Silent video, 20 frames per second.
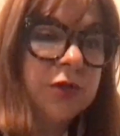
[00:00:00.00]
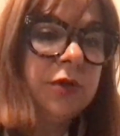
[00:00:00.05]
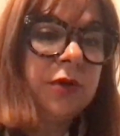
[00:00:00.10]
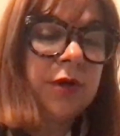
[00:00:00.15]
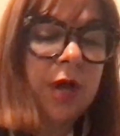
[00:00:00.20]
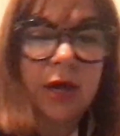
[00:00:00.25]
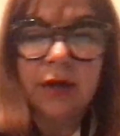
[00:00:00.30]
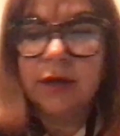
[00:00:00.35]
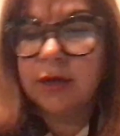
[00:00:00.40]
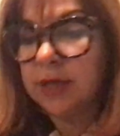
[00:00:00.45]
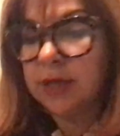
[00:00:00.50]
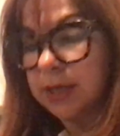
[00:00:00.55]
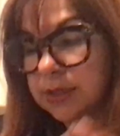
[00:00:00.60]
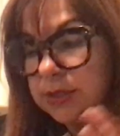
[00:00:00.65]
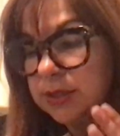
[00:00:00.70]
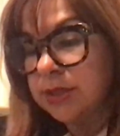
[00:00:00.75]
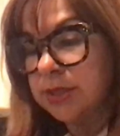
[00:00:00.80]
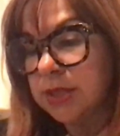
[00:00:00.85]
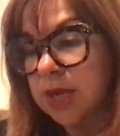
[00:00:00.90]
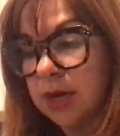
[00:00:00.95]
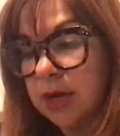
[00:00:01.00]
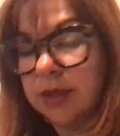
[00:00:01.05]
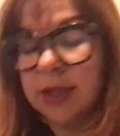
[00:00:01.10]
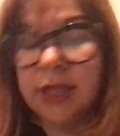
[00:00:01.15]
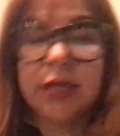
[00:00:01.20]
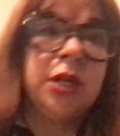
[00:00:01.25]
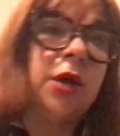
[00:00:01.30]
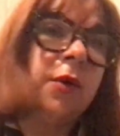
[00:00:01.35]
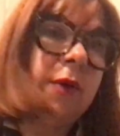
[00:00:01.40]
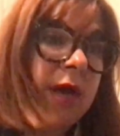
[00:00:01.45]
Yeah. You're not going to get stuck
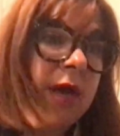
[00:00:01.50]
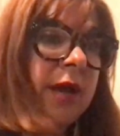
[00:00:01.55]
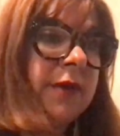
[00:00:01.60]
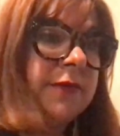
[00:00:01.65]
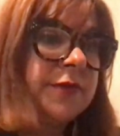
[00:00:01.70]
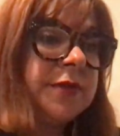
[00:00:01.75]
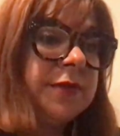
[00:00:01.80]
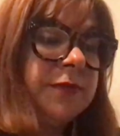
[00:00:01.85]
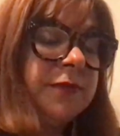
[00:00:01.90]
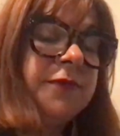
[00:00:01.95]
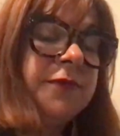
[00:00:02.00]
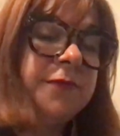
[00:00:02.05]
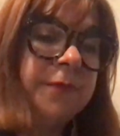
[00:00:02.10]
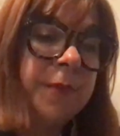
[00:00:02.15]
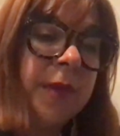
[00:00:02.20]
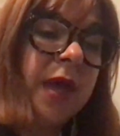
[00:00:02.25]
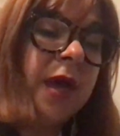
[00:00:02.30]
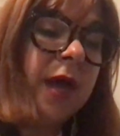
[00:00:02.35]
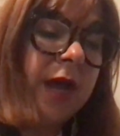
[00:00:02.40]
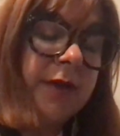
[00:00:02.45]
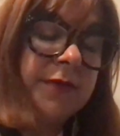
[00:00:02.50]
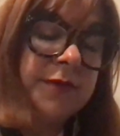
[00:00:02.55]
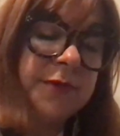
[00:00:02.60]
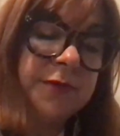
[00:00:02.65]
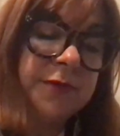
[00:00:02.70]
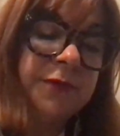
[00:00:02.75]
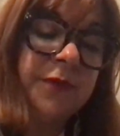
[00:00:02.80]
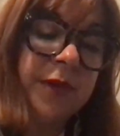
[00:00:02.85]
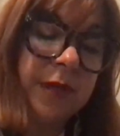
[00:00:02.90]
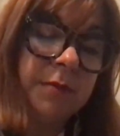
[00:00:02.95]
like, no, I have to, I have to
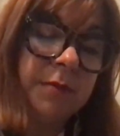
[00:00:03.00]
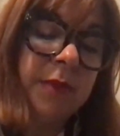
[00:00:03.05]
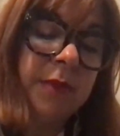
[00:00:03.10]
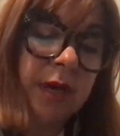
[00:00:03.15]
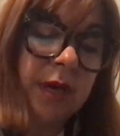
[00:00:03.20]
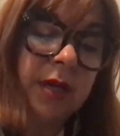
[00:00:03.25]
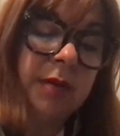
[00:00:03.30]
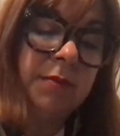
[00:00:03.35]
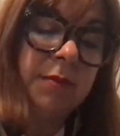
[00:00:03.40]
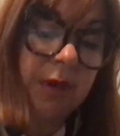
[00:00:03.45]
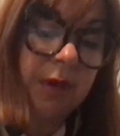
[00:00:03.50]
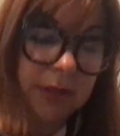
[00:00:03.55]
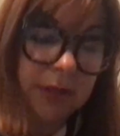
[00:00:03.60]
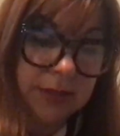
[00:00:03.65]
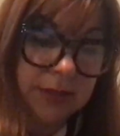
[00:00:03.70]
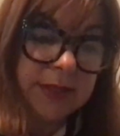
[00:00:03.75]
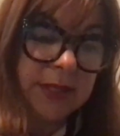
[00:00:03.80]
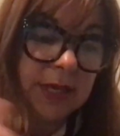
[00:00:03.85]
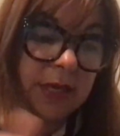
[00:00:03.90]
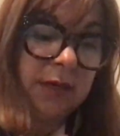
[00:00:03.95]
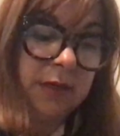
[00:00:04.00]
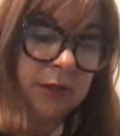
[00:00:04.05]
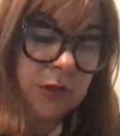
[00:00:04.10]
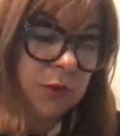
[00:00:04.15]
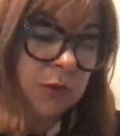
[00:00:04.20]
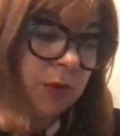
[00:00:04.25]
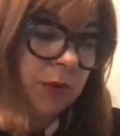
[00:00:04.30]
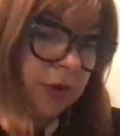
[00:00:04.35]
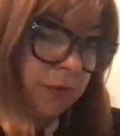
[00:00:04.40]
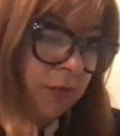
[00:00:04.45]
fit my mindset
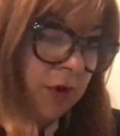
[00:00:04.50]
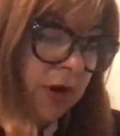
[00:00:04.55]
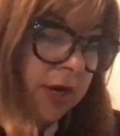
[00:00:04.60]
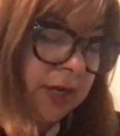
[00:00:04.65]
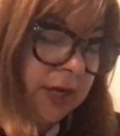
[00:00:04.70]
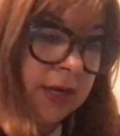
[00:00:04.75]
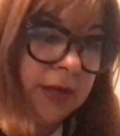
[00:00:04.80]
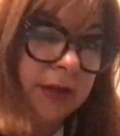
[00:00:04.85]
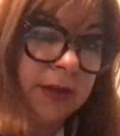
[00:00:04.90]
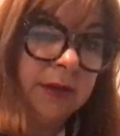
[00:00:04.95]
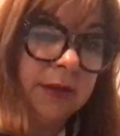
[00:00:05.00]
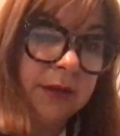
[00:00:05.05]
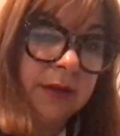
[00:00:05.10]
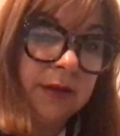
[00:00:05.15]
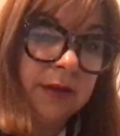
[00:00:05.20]
into what I'm writing.